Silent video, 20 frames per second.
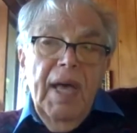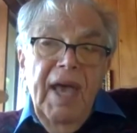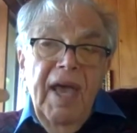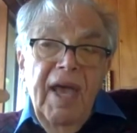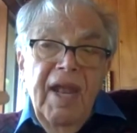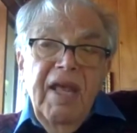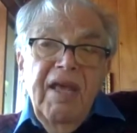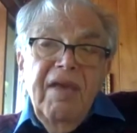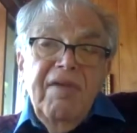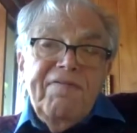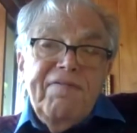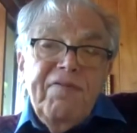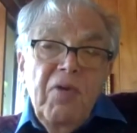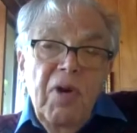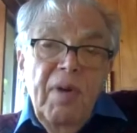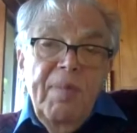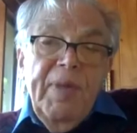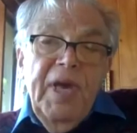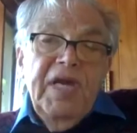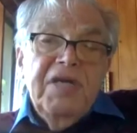any
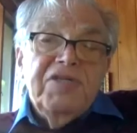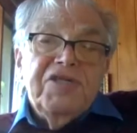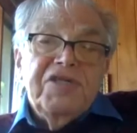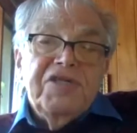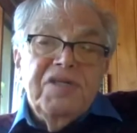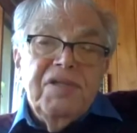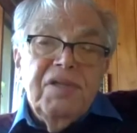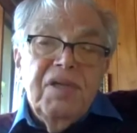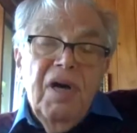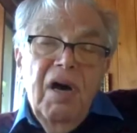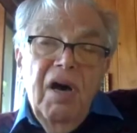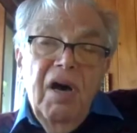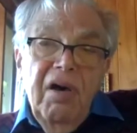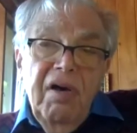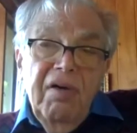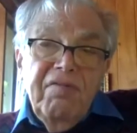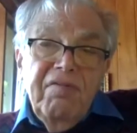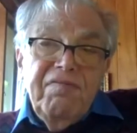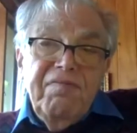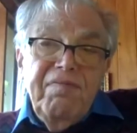formation
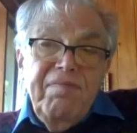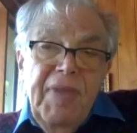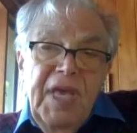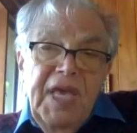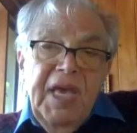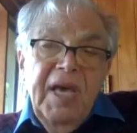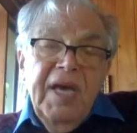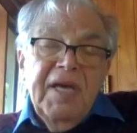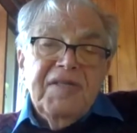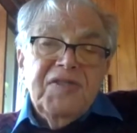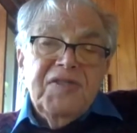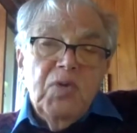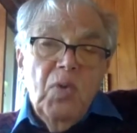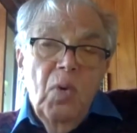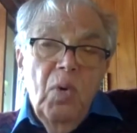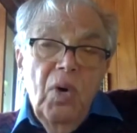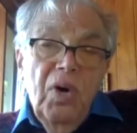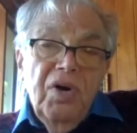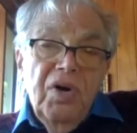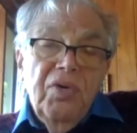of mass
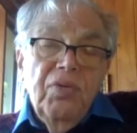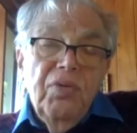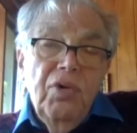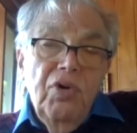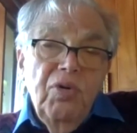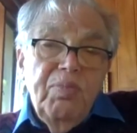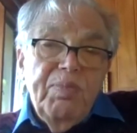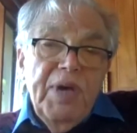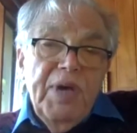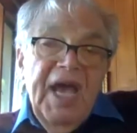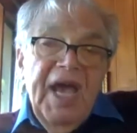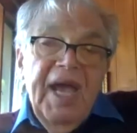or group